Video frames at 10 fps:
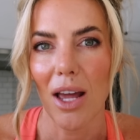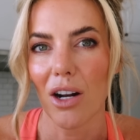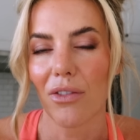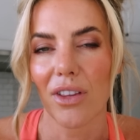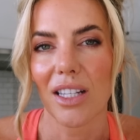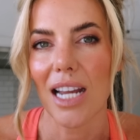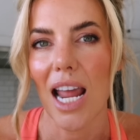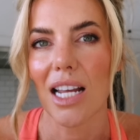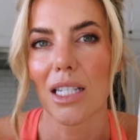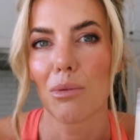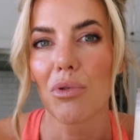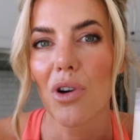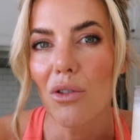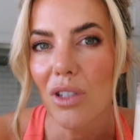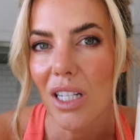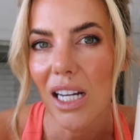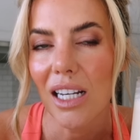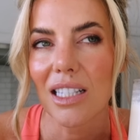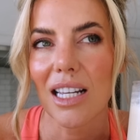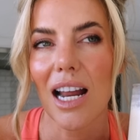better for the day because
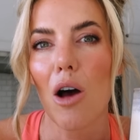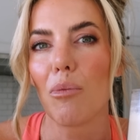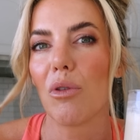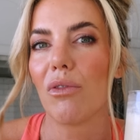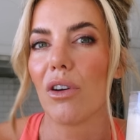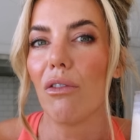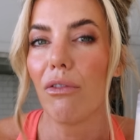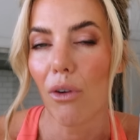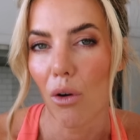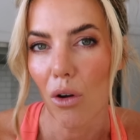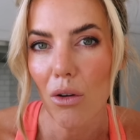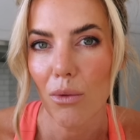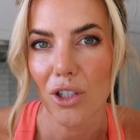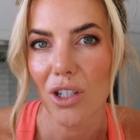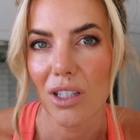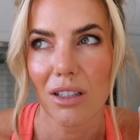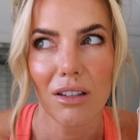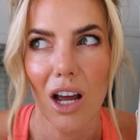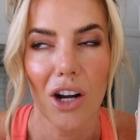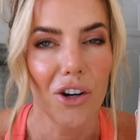protein is gonna help you feel full, which is
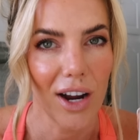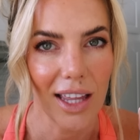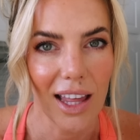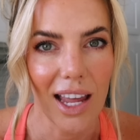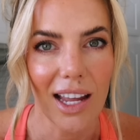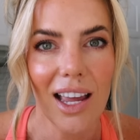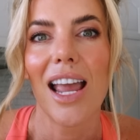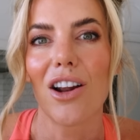a great thing.